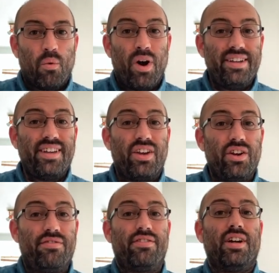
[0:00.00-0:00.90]
Why is it
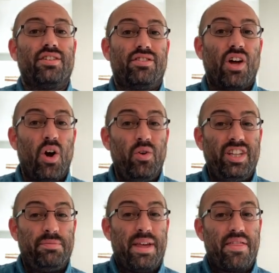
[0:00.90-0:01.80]
good for us not only
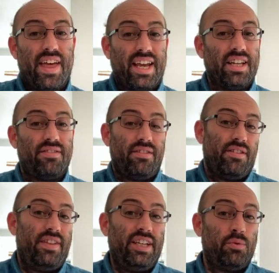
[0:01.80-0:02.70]
to be thanked for
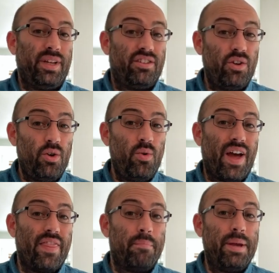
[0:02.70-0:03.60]
the things we do
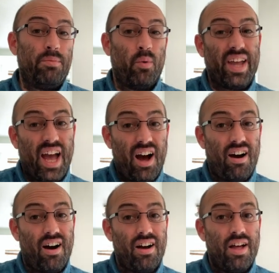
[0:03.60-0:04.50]
and the people we
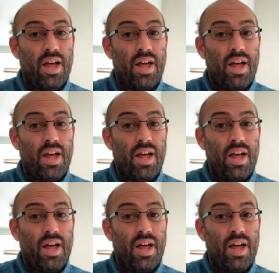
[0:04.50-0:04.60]
are,